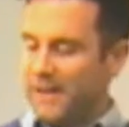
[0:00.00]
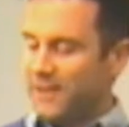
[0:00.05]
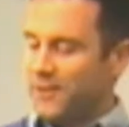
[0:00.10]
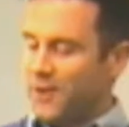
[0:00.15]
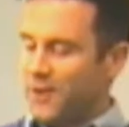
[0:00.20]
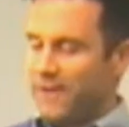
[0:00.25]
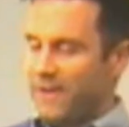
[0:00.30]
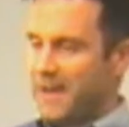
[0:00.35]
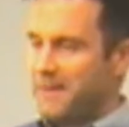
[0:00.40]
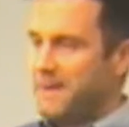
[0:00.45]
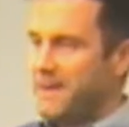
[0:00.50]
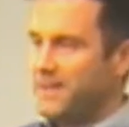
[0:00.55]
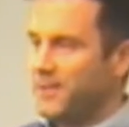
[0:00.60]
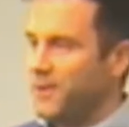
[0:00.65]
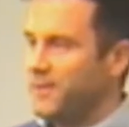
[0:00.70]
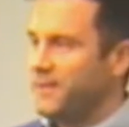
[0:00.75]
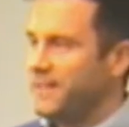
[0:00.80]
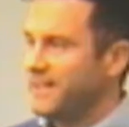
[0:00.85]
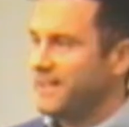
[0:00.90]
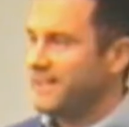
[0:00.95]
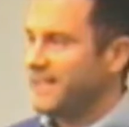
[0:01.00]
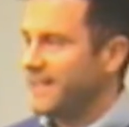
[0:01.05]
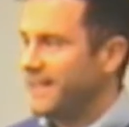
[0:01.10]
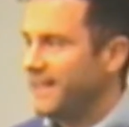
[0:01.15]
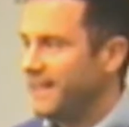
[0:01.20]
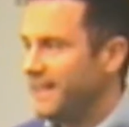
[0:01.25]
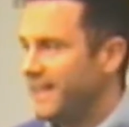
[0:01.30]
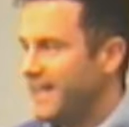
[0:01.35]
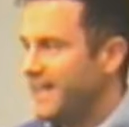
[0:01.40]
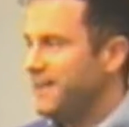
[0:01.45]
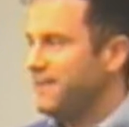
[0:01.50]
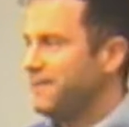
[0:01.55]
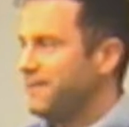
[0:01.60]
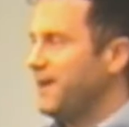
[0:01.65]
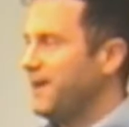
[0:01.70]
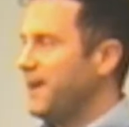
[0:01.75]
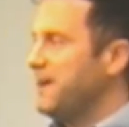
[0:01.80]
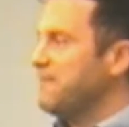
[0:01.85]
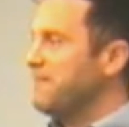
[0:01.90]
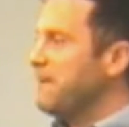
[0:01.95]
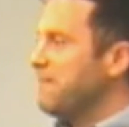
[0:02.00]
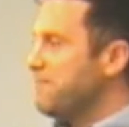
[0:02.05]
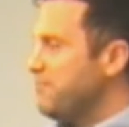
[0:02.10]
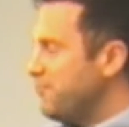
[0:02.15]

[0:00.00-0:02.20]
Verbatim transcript: and I don't recommend doing this because it can leave um,